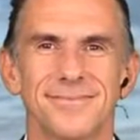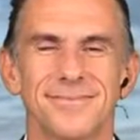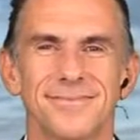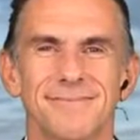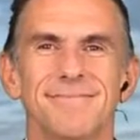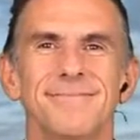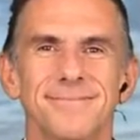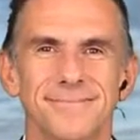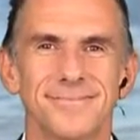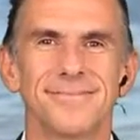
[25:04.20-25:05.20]

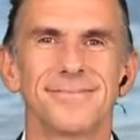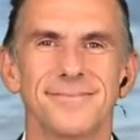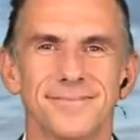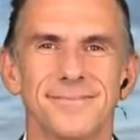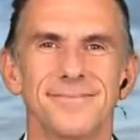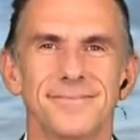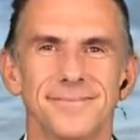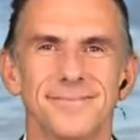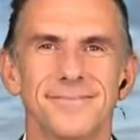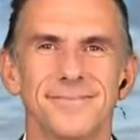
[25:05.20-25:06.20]

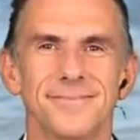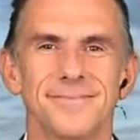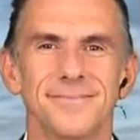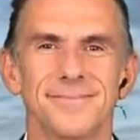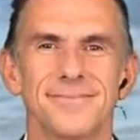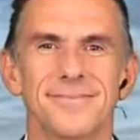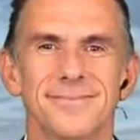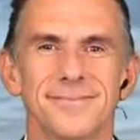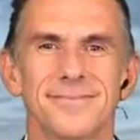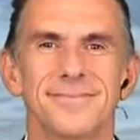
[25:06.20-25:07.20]

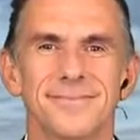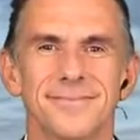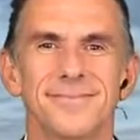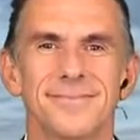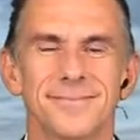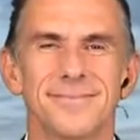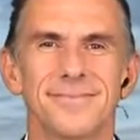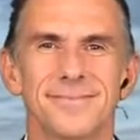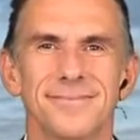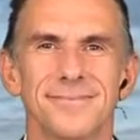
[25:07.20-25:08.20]

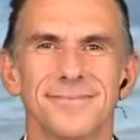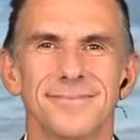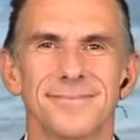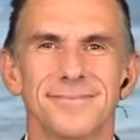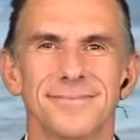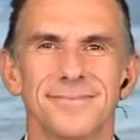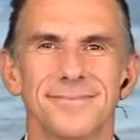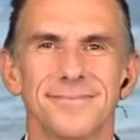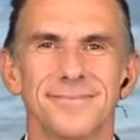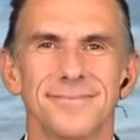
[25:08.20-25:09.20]

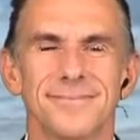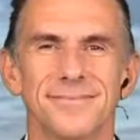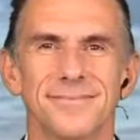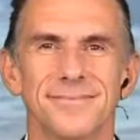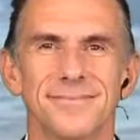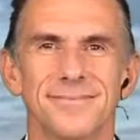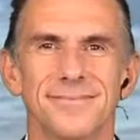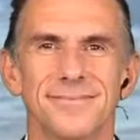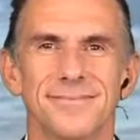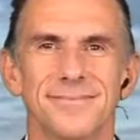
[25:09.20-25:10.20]

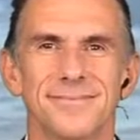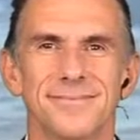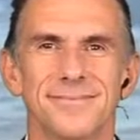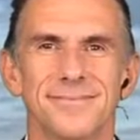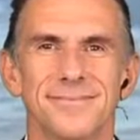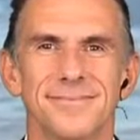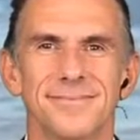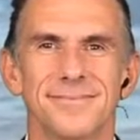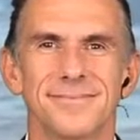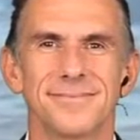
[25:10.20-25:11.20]

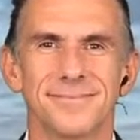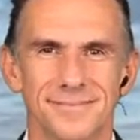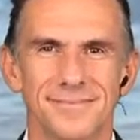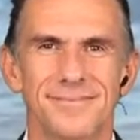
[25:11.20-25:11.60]
(silent)